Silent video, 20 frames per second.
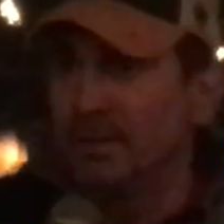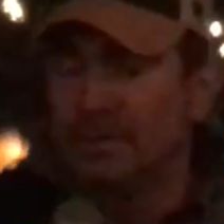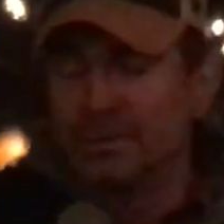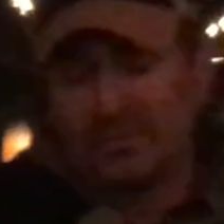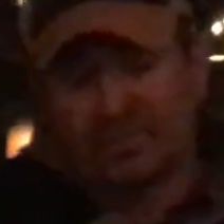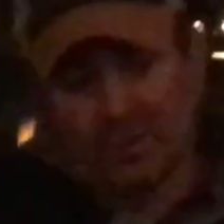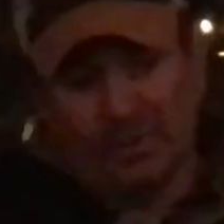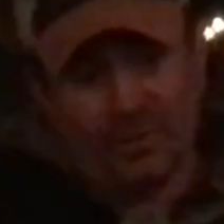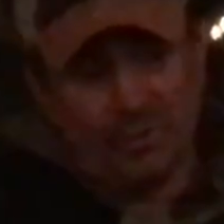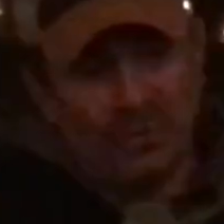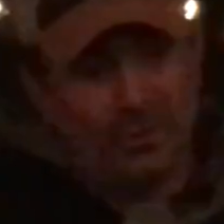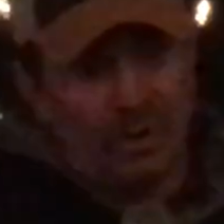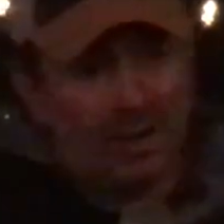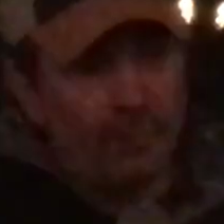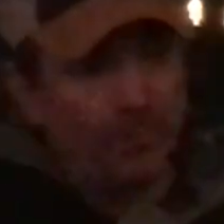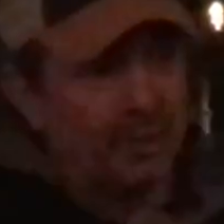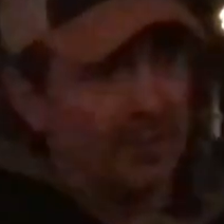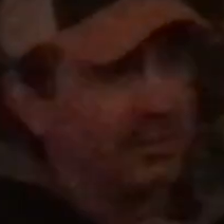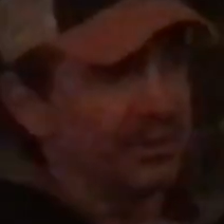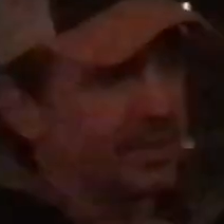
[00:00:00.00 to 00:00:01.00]
So
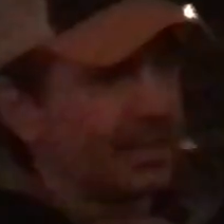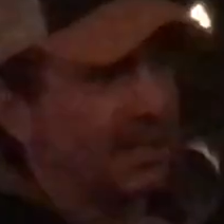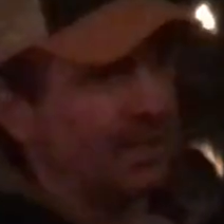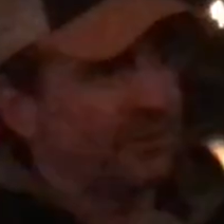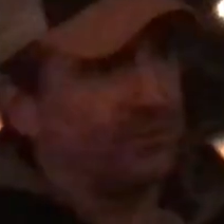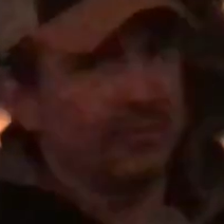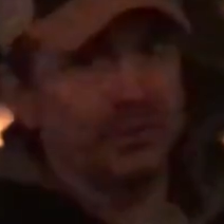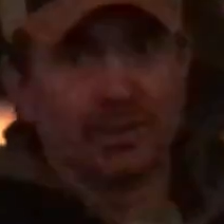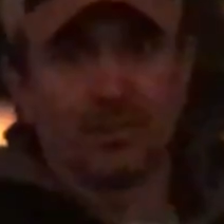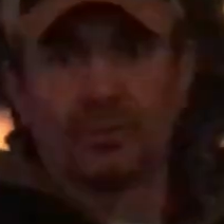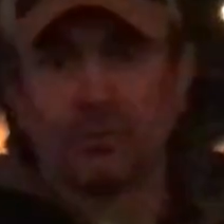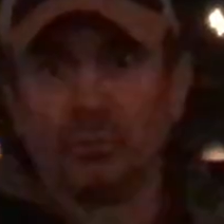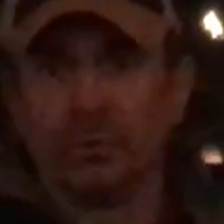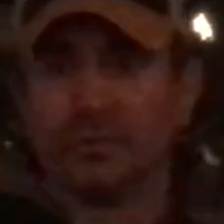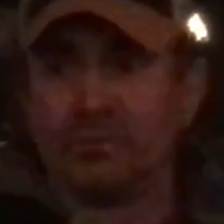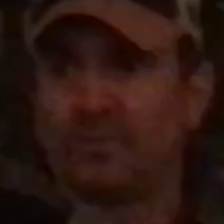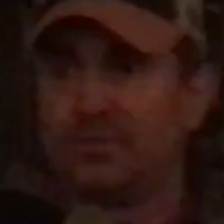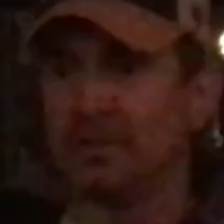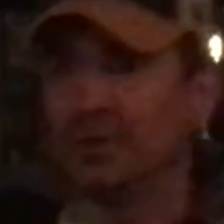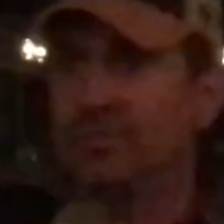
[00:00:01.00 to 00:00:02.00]
I went to the kitchen and threw
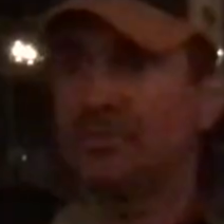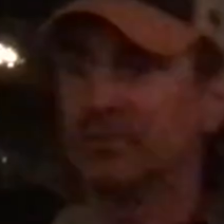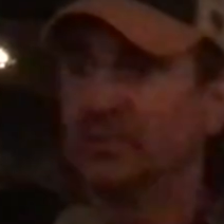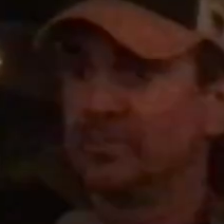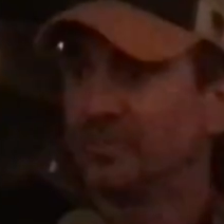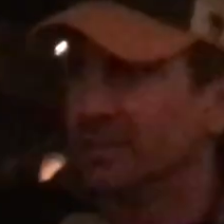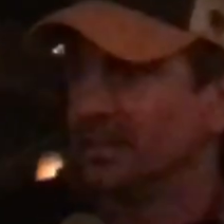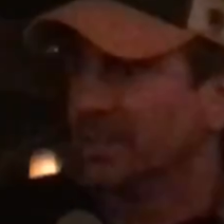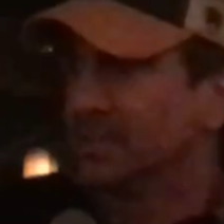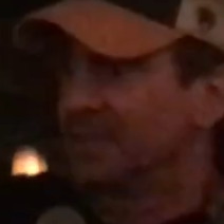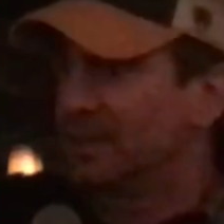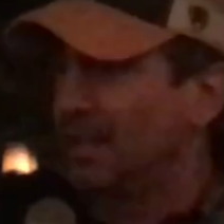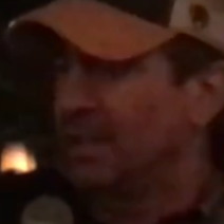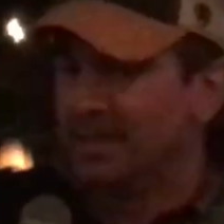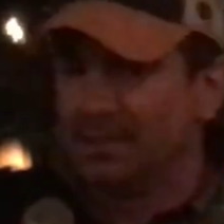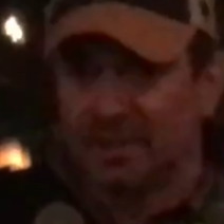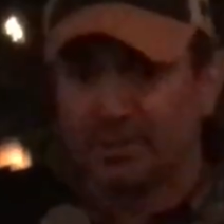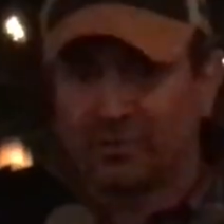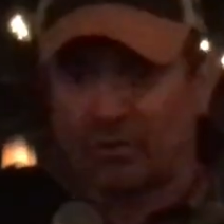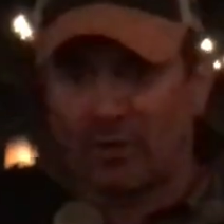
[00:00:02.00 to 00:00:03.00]
his dishes in
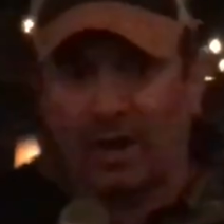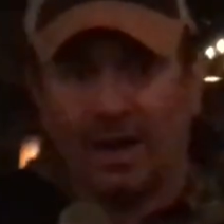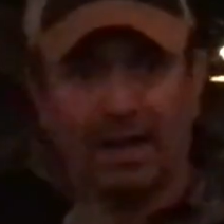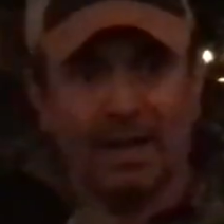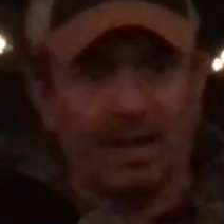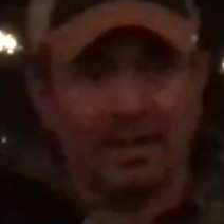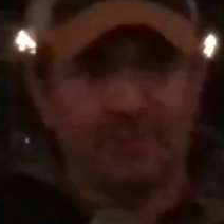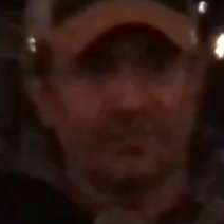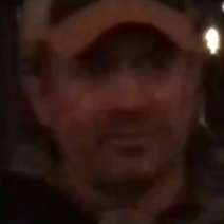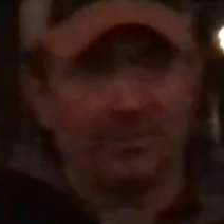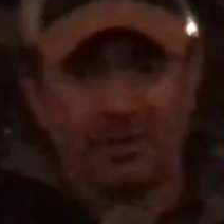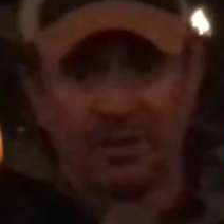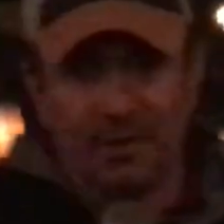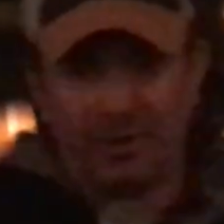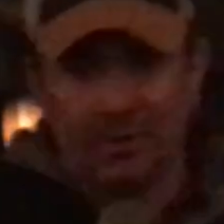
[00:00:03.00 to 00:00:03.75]
the trash,